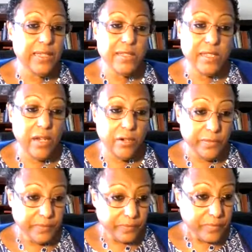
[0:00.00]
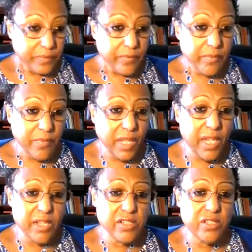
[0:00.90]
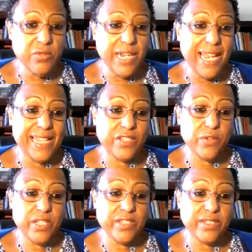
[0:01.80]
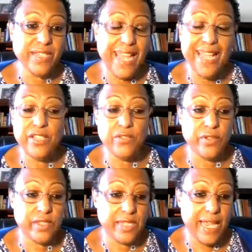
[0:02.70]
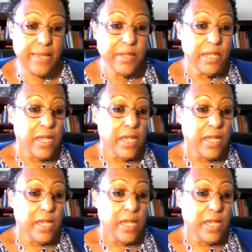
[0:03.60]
So you want to ask questions and answer the same.